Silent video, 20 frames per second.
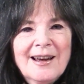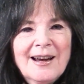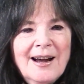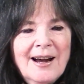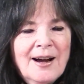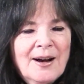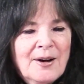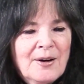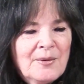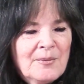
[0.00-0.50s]

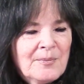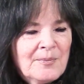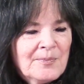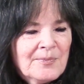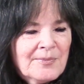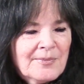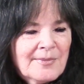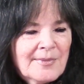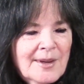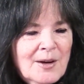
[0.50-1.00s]

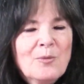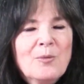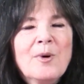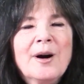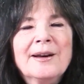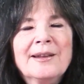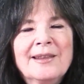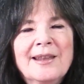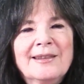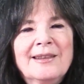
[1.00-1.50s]

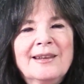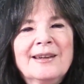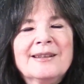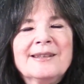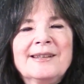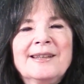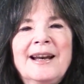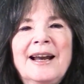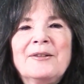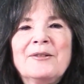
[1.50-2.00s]
One of the
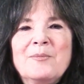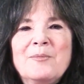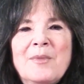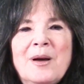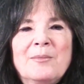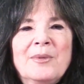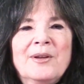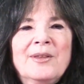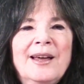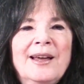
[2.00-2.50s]
things that I
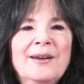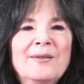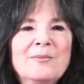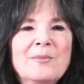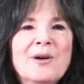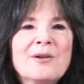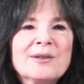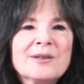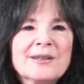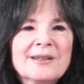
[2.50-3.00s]
remember that
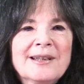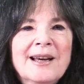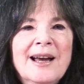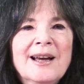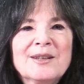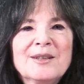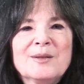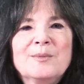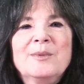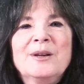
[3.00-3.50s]
most
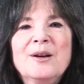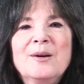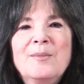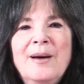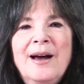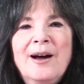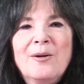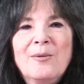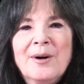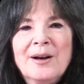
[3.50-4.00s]
touched me
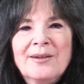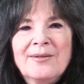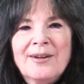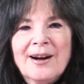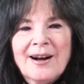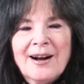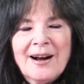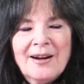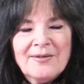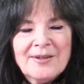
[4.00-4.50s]
about one of our
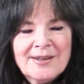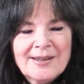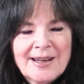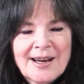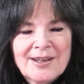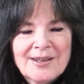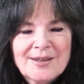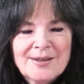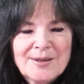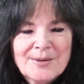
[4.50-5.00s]

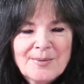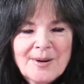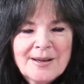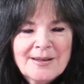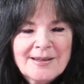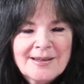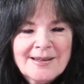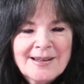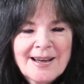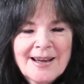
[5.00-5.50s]
conversations
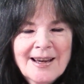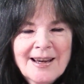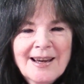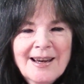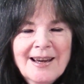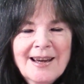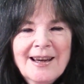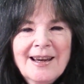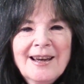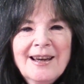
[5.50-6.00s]
was
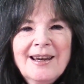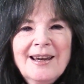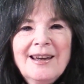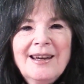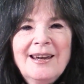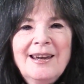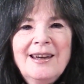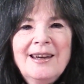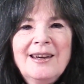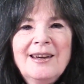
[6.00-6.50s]

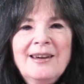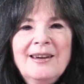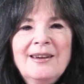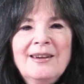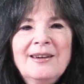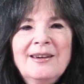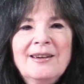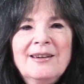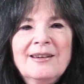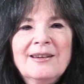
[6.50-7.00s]

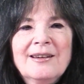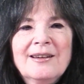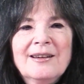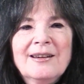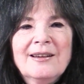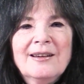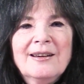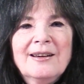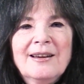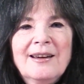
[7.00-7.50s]
he
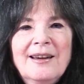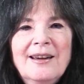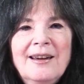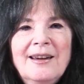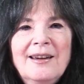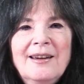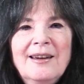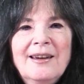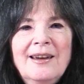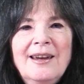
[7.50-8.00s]

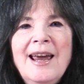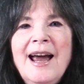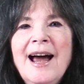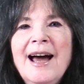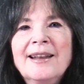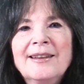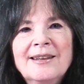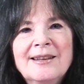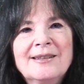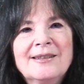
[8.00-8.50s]

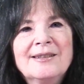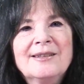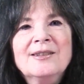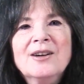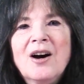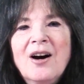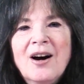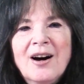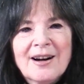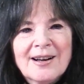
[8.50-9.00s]
had these
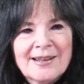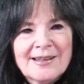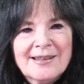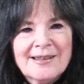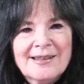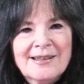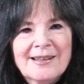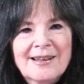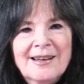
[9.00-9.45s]
dogs